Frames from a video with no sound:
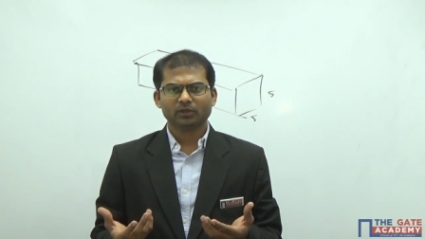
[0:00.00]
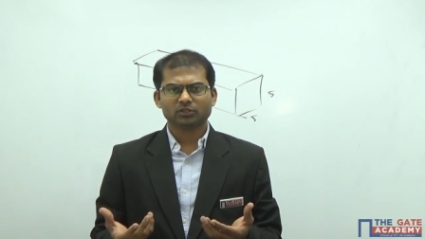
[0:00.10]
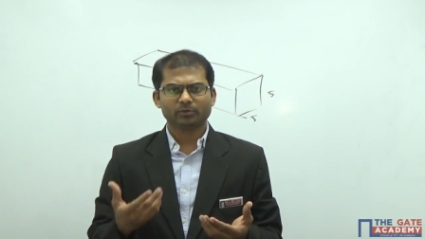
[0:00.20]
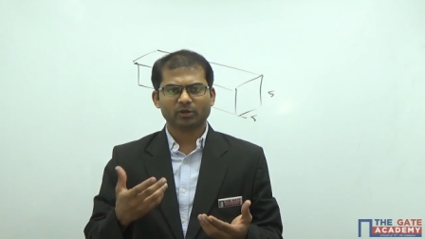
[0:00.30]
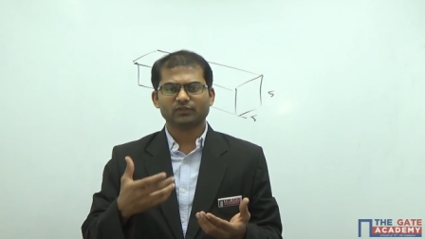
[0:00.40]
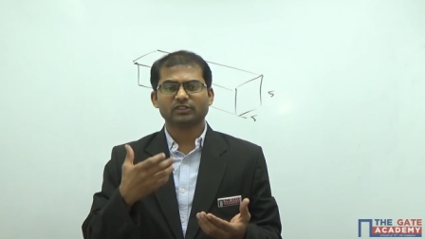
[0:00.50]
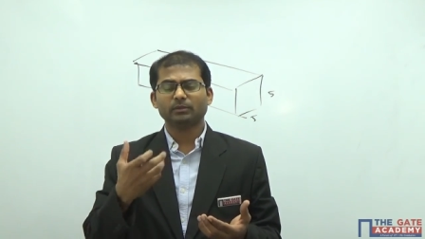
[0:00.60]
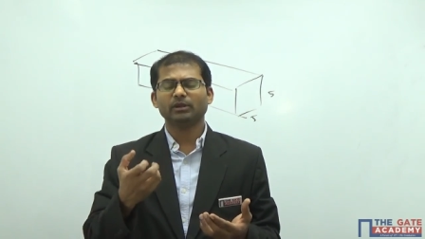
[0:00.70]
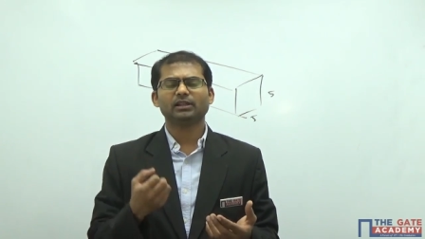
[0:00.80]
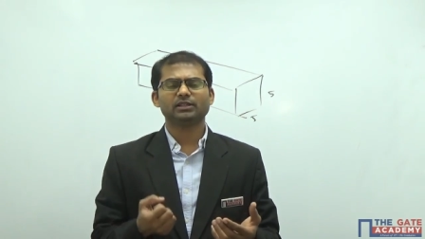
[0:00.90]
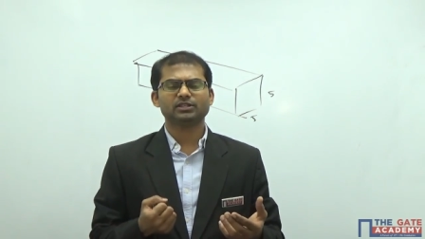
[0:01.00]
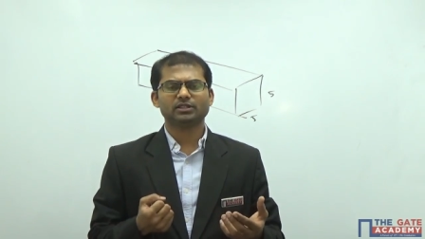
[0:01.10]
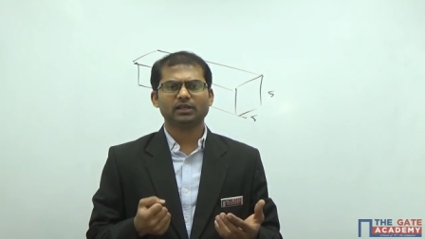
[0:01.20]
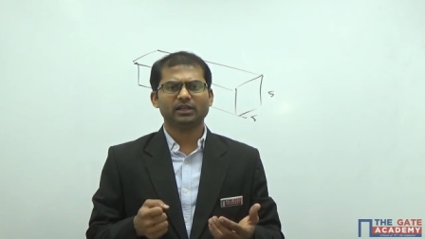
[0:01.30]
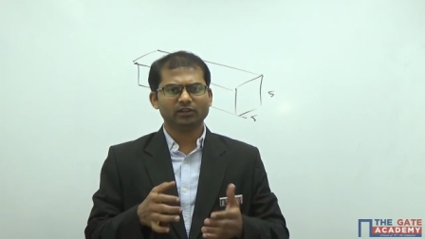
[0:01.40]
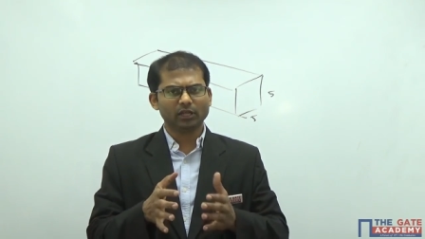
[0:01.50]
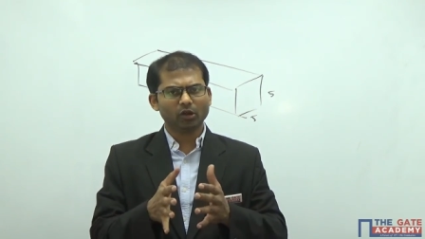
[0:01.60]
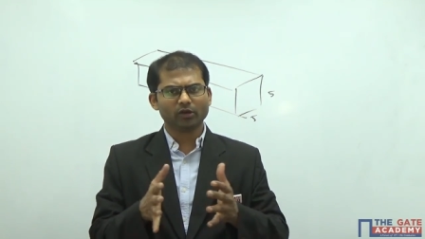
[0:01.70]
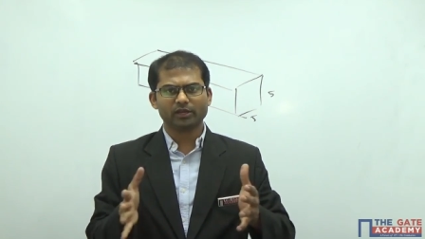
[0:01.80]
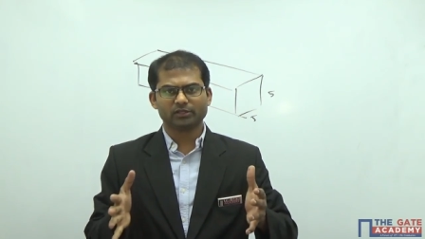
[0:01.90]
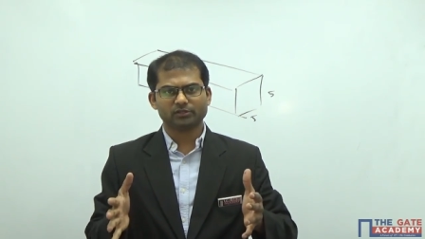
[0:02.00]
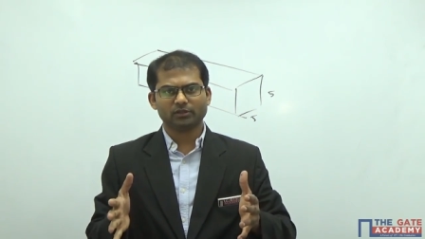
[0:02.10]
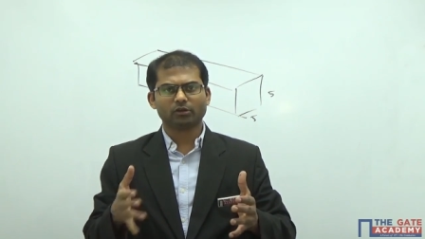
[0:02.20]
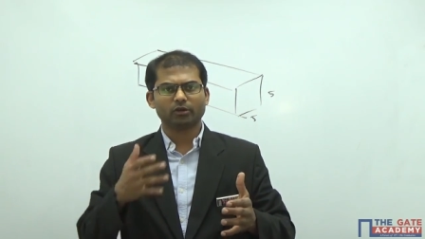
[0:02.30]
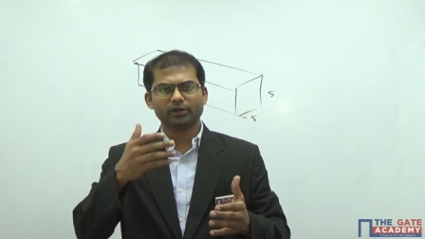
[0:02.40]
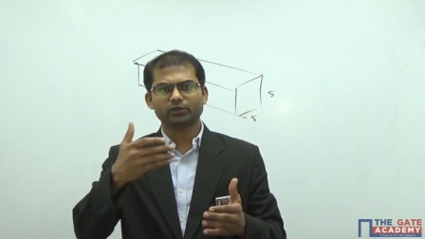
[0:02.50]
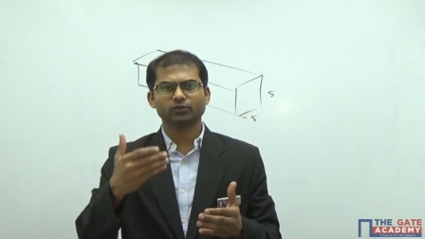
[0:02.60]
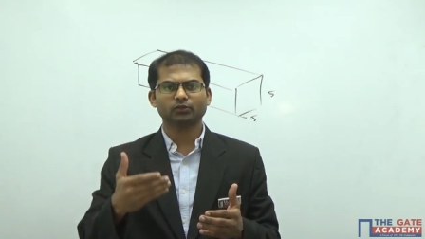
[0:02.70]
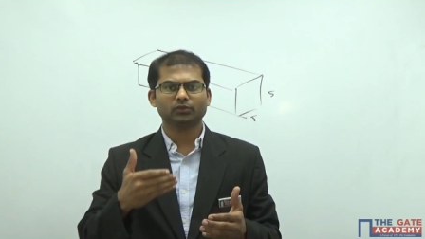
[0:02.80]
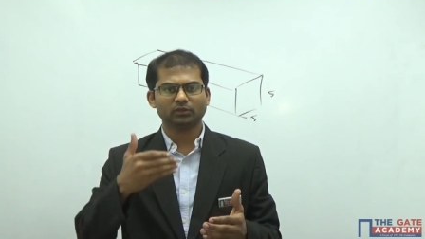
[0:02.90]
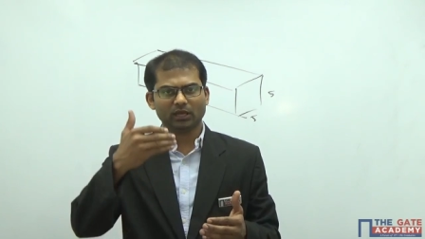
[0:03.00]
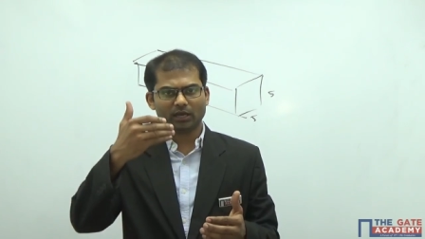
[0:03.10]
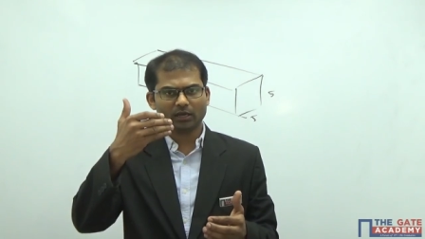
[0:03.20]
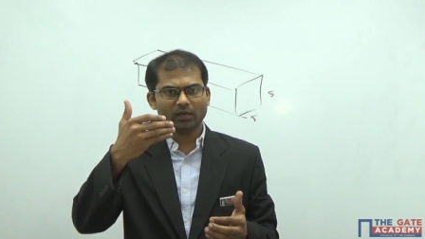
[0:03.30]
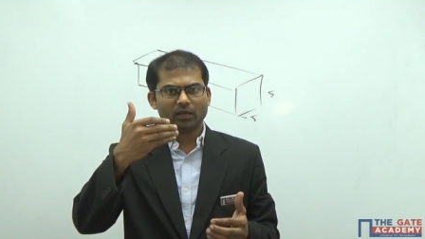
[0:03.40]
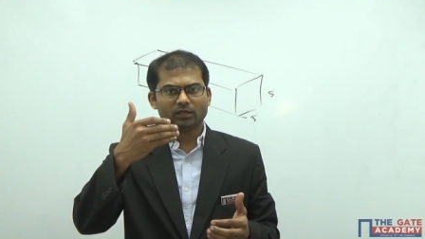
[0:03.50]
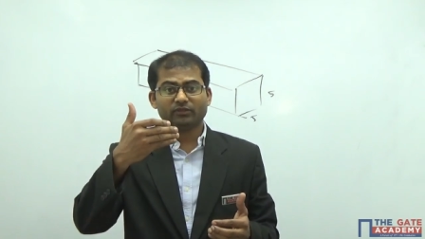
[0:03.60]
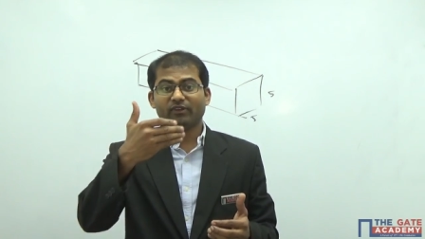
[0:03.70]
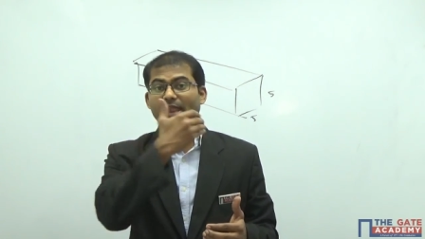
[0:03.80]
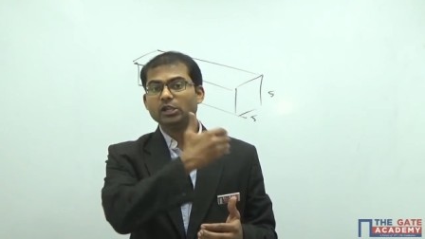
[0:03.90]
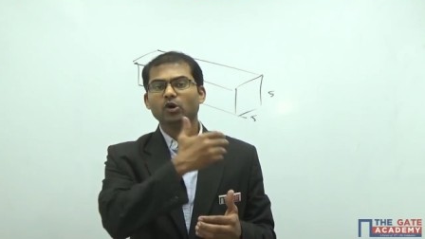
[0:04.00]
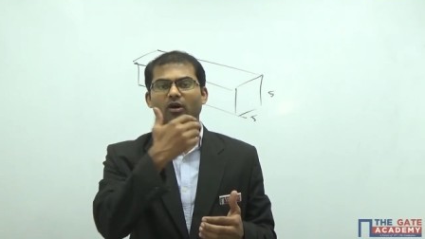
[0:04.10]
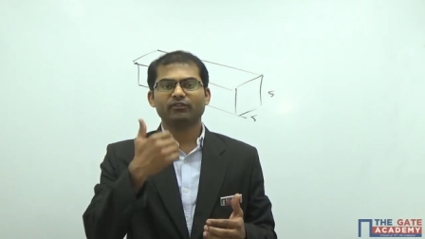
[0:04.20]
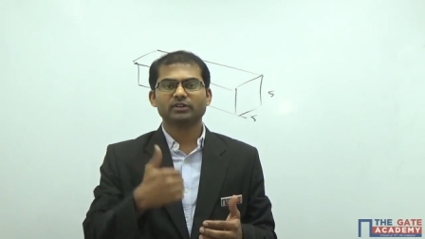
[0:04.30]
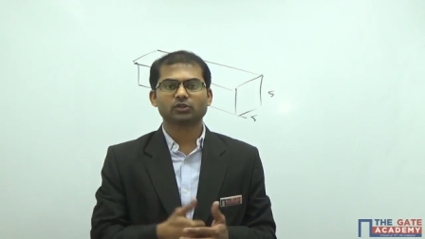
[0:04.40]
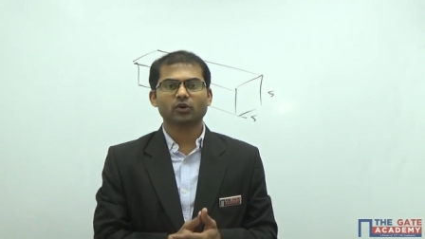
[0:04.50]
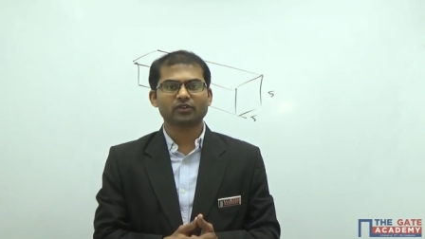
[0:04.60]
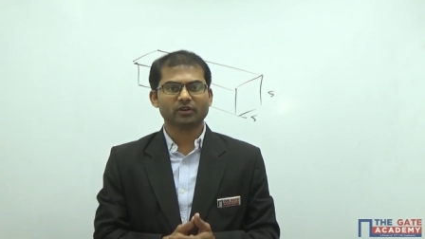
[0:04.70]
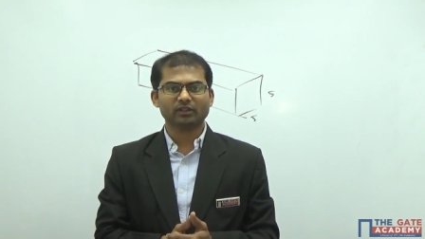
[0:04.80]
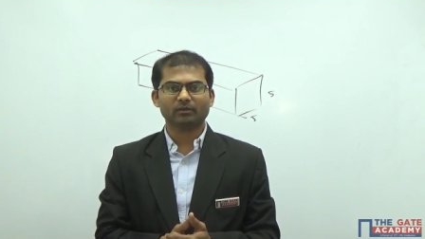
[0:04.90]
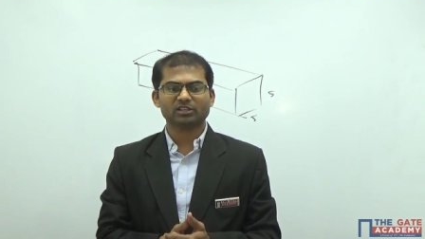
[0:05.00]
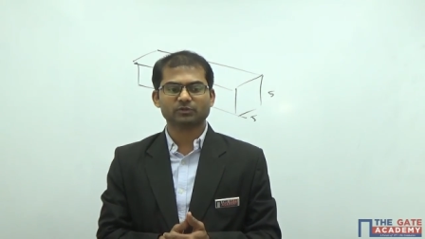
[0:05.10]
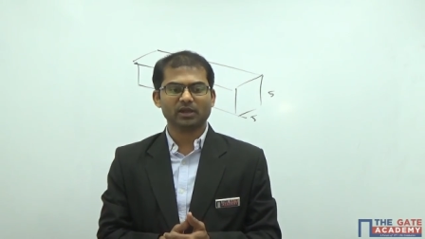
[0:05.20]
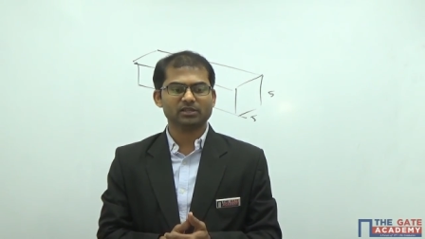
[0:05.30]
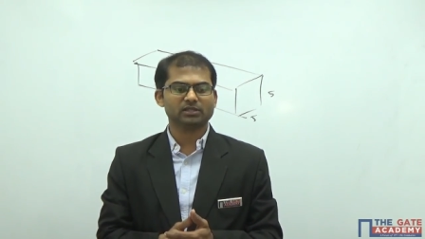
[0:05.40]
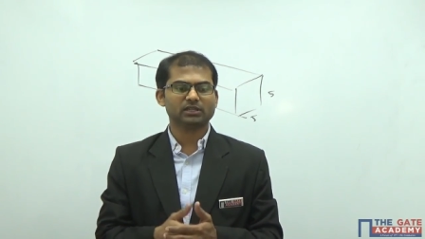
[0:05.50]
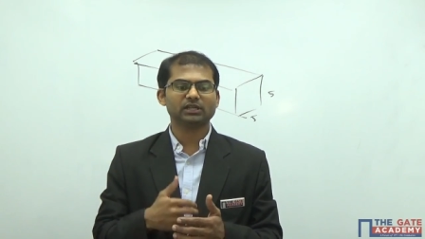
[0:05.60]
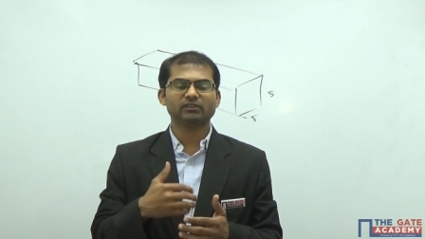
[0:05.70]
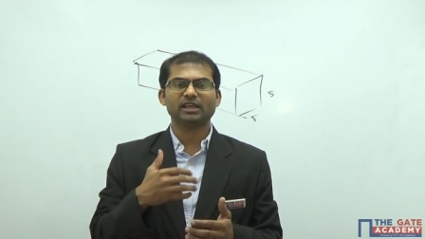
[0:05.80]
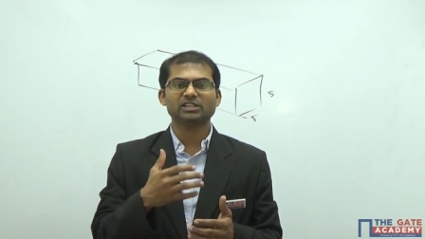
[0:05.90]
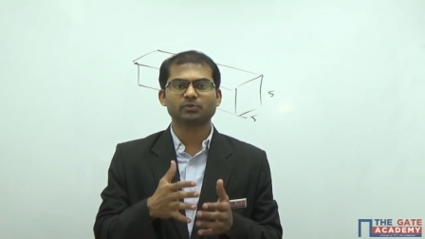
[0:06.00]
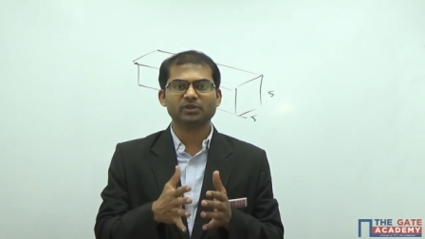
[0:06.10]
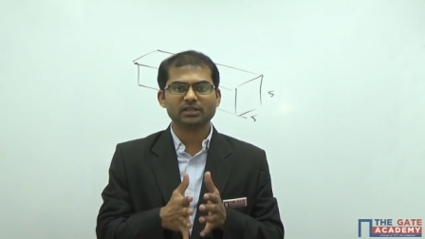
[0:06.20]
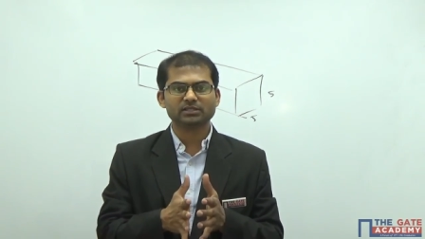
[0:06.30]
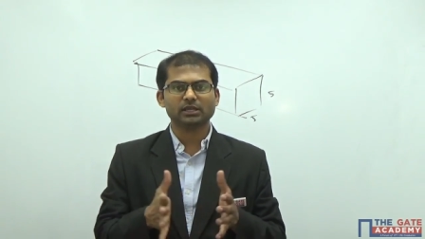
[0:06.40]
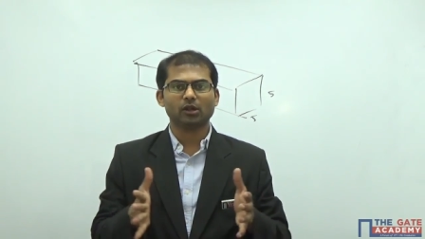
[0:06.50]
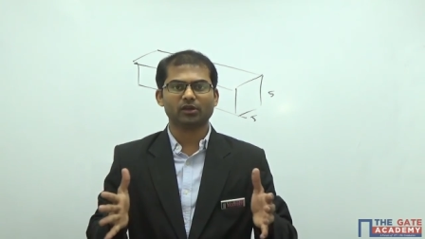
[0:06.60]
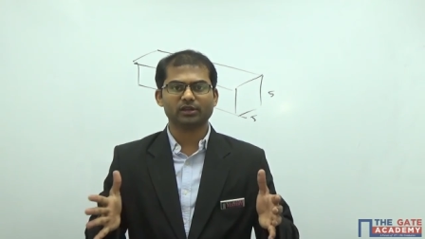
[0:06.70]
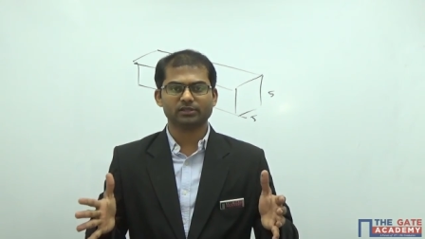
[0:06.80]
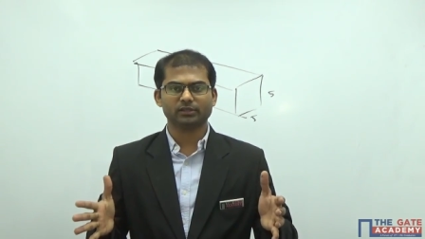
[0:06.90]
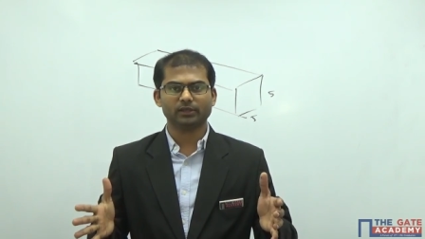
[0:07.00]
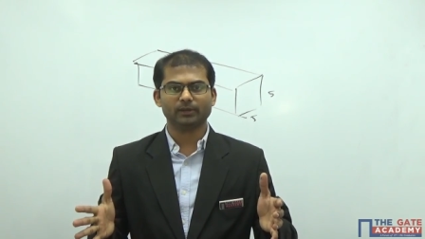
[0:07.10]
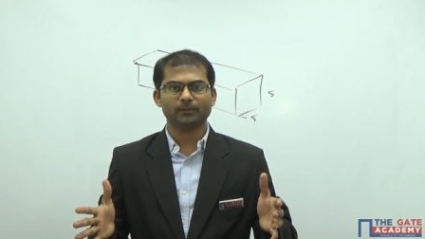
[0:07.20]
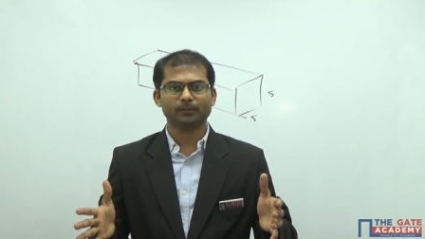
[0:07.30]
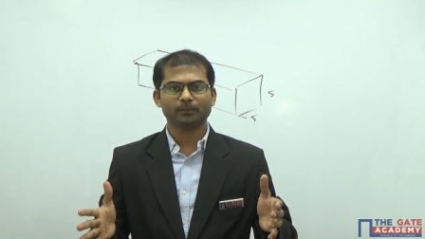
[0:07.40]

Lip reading: So, because of thermal energy there, it will elongate according to the value of its coefficient of thermal expansion, it will experience elongation there.